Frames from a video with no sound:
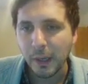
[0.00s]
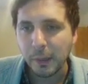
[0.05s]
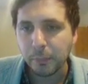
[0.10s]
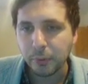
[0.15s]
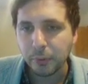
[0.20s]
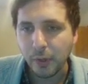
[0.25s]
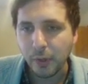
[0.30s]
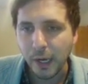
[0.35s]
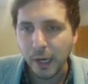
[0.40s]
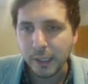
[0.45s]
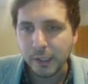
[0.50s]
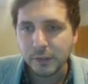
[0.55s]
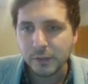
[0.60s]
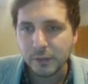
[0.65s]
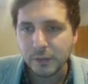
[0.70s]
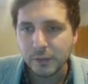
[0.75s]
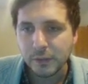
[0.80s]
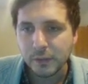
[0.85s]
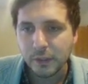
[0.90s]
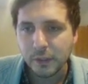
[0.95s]
my
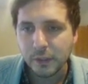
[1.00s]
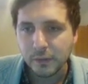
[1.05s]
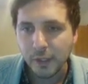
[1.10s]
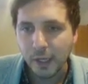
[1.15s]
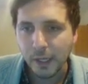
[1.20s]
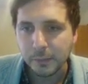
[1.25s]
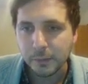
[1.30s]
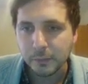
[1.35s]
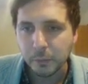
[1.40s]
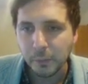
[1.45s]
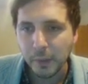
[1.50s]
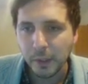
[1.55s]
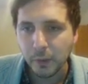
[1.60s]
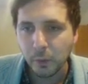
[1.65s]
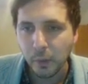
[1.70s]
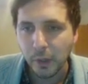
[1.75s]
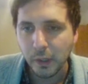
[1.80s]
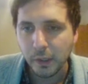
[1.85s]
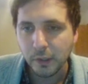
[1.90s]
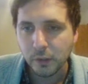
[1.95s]
price times
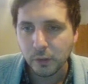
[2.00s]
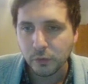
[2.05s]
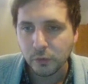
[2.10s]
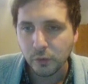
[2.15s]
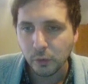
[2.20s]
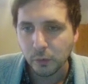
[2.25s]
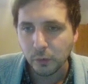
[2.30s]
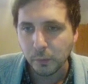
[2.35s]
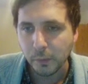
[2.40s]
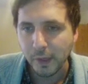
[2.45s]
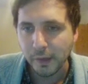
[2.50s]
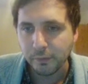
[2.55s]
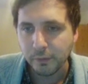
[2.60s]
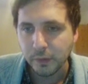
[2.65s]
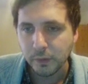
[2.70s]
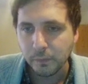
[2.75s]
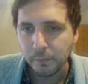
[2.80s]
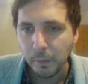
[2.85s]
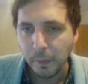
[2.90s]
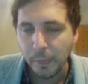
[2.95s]
my quantity or total
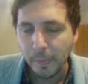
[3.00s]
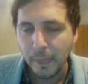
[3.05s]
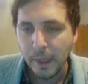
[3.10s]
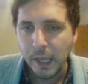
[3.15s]
revenue